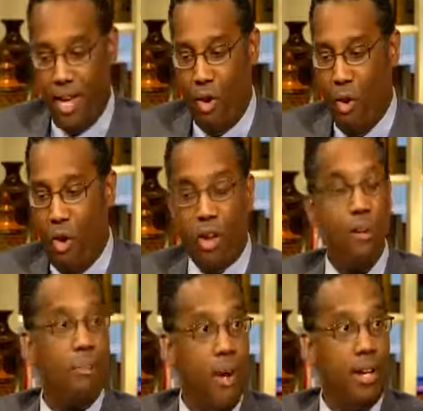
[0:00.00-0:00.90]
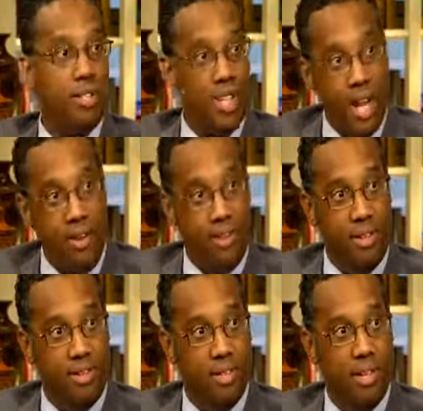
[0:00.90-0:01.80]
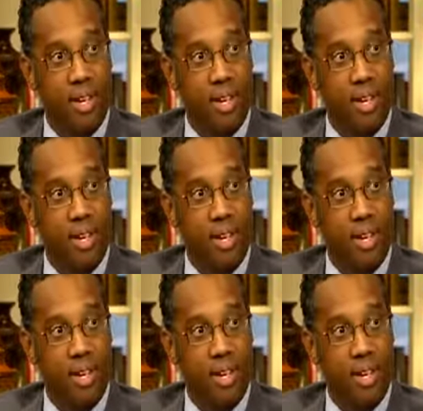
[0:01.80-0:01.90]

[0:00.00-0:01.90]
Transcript: and all our products carry this,